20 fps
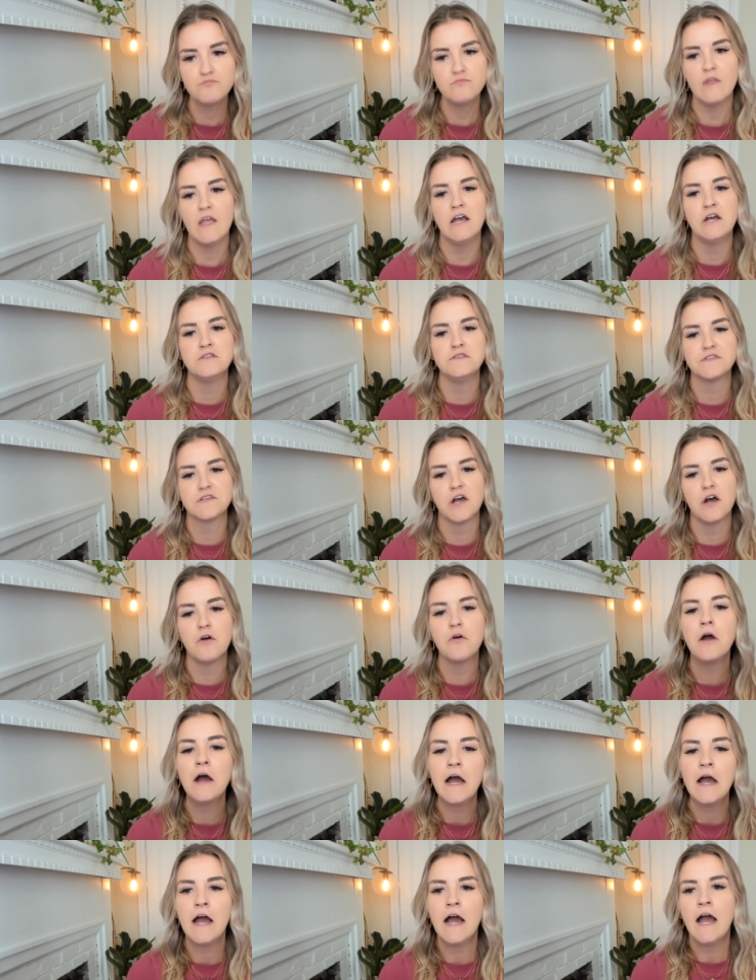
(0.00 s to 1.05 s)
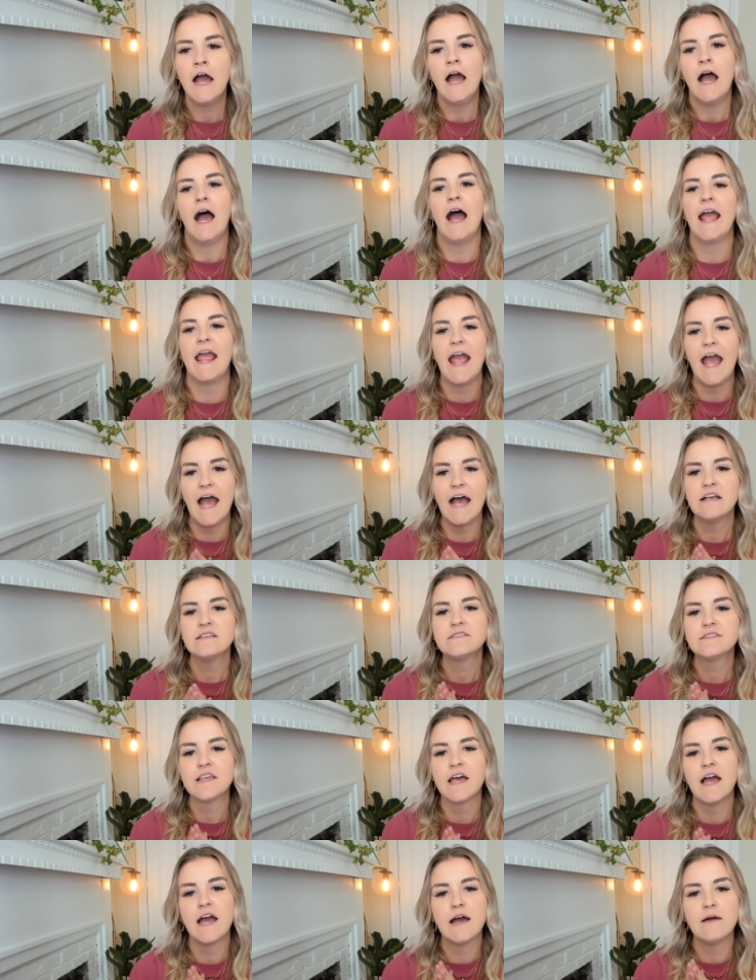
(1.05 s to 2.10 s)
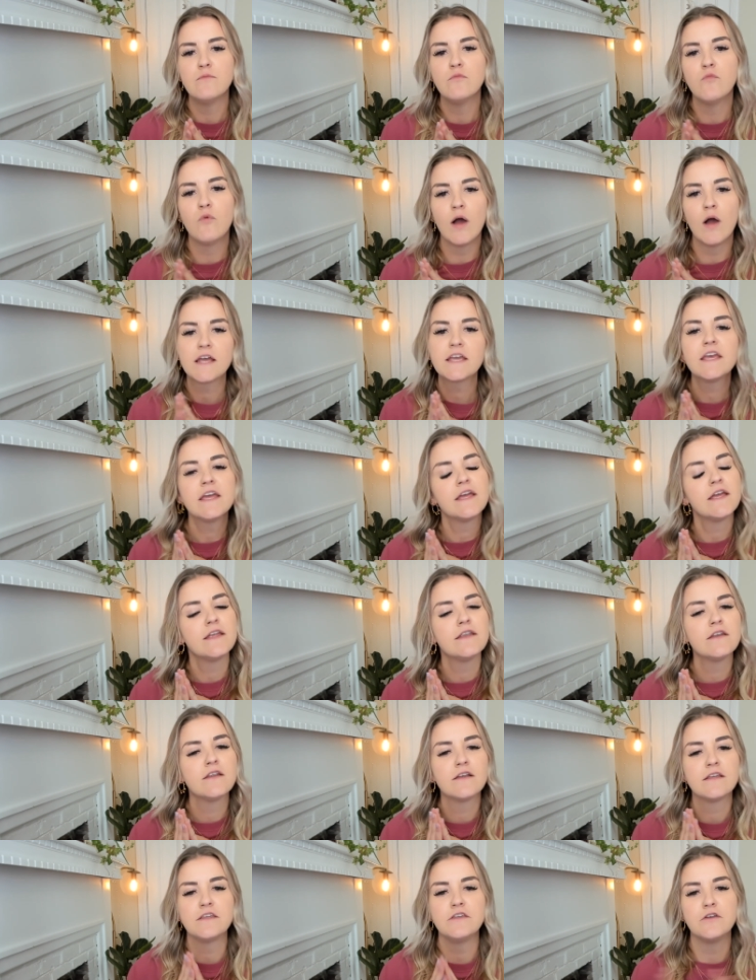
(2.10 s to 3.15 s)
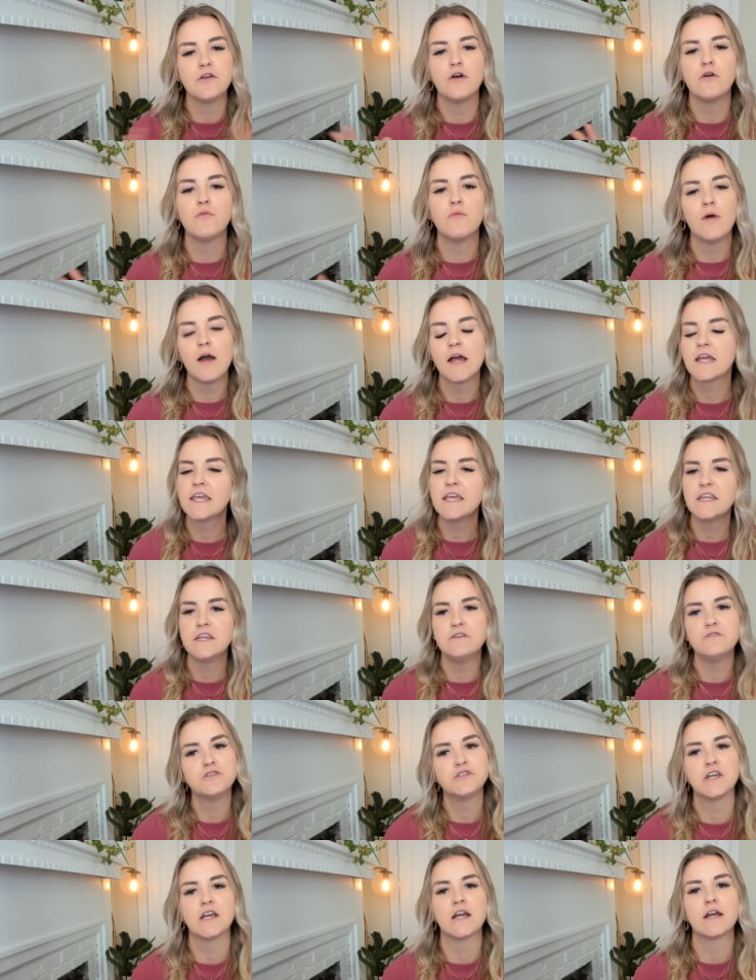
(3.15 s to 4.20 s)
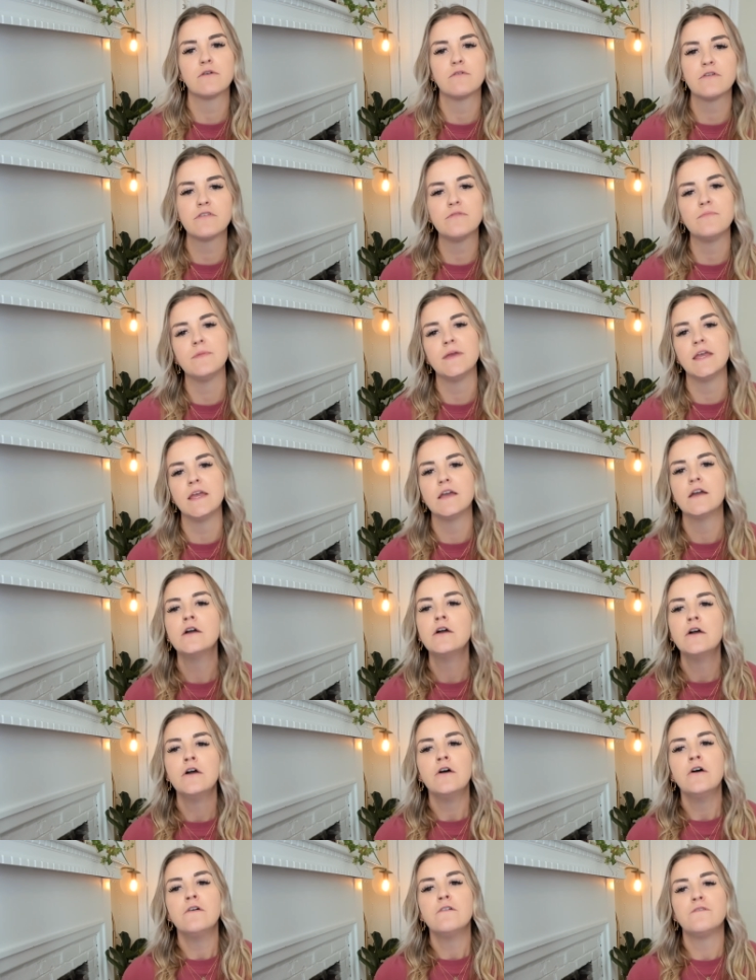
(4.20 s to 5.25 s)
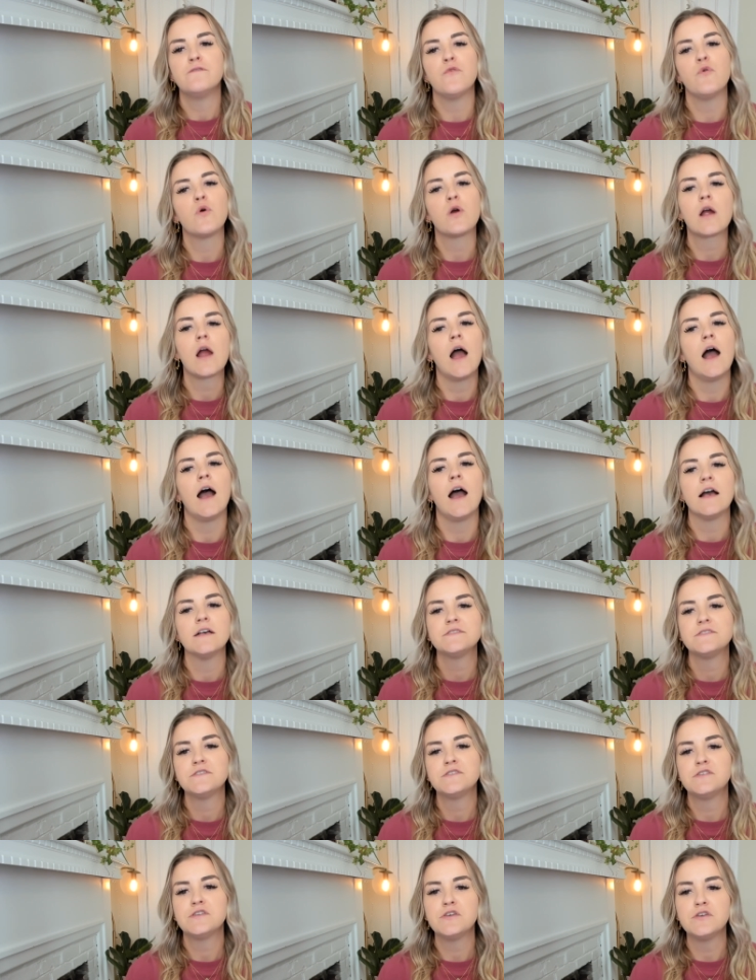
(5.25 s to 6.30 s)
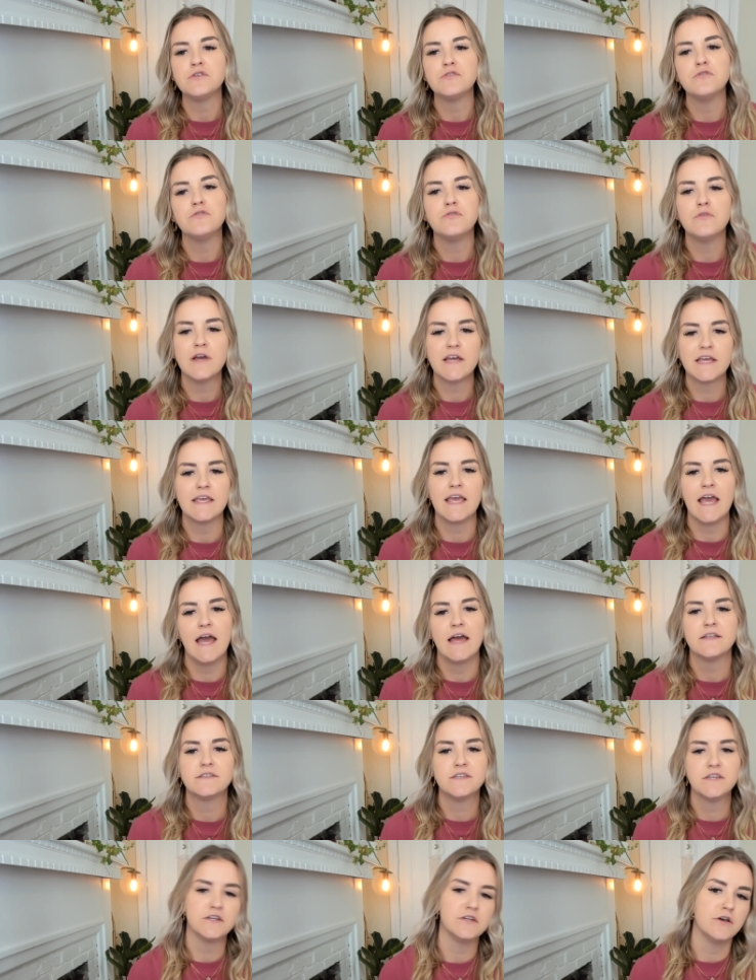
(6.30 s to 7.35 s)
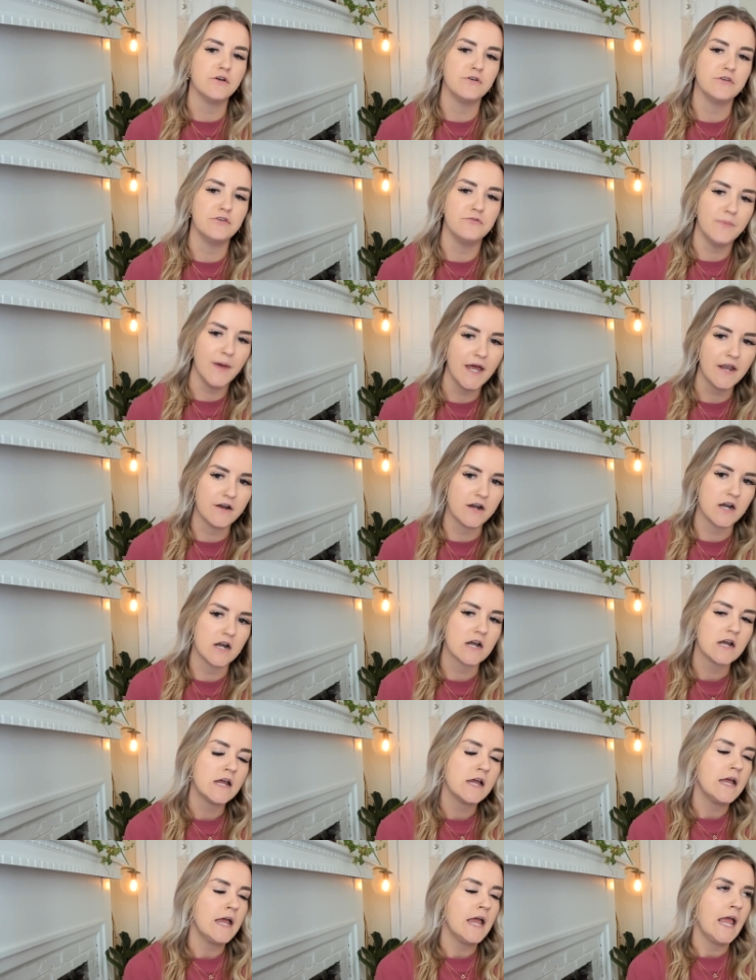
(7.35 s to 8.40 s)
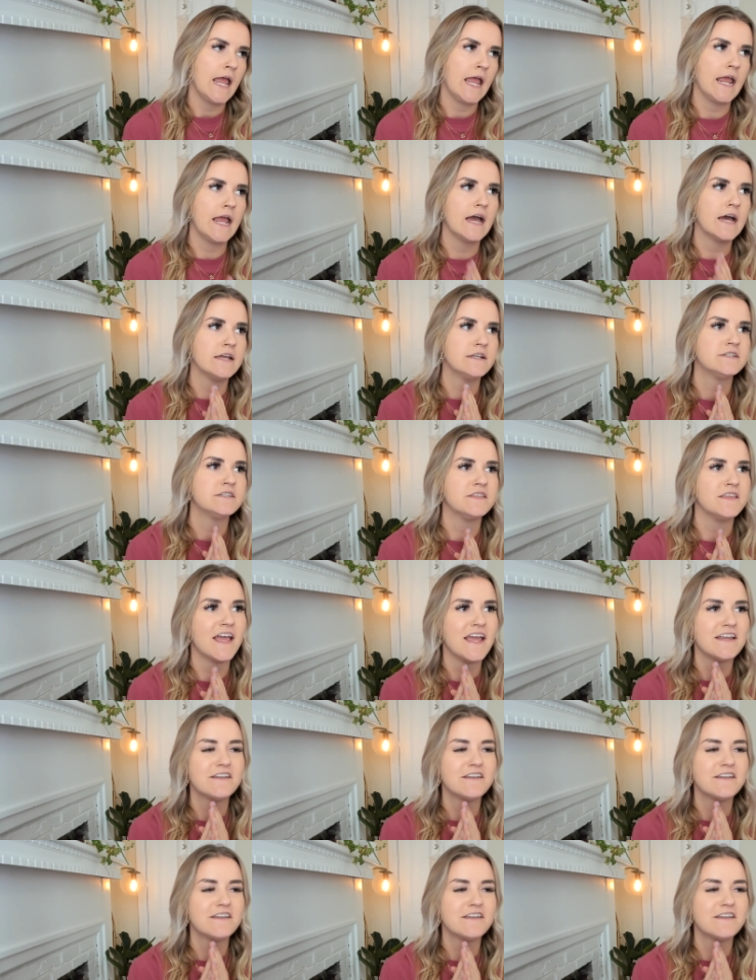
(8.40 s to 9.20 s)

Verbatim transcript: and so i asked them what can you know what can you share with me for us to get to know you better and they